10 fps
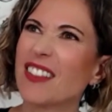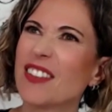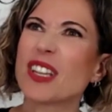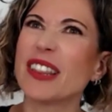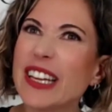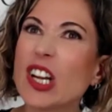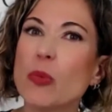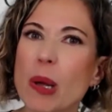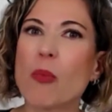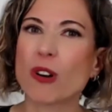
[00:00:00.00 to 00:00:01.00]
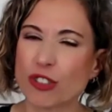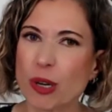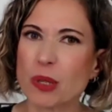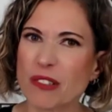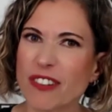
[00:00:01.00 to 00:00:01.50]
there's a little bit more
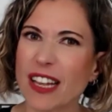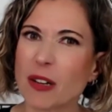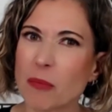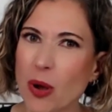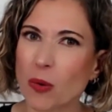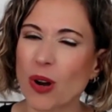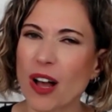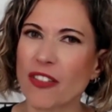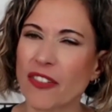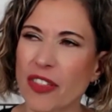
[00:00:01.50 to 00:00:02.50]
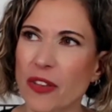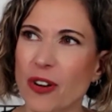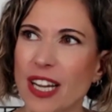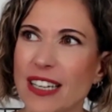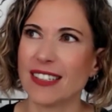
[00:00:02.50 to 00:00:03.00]
tryptophan in bone broth than
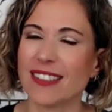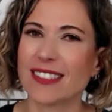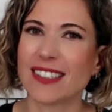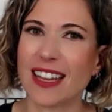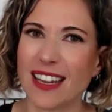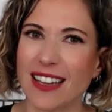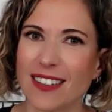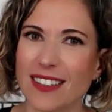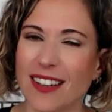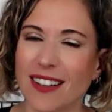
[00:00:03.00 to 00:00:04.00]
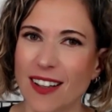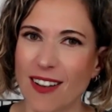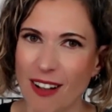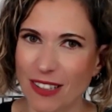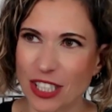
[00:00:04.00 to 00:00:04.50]
there is in
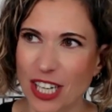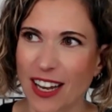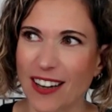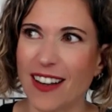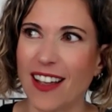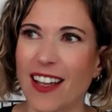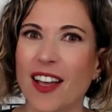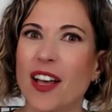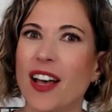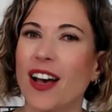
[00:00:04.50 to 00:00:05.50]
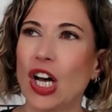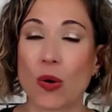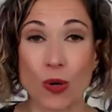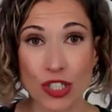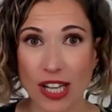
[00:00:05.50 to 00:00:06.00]
collagen
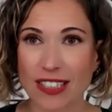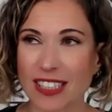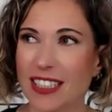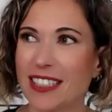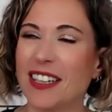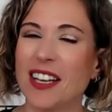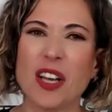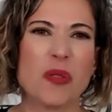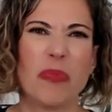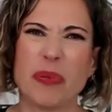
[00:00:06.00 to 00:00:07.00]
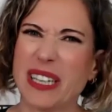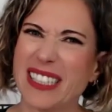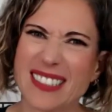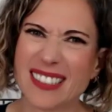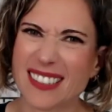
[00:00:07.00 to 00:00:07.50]
uh, or gelatin, but
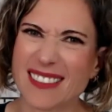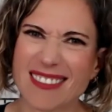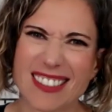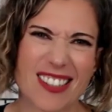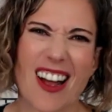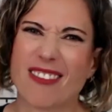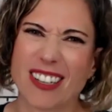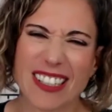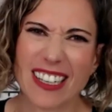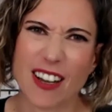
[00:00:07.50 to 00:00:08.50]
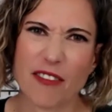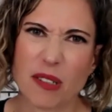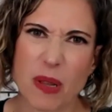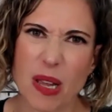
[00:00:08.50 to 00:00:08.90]
it's it's not really enough to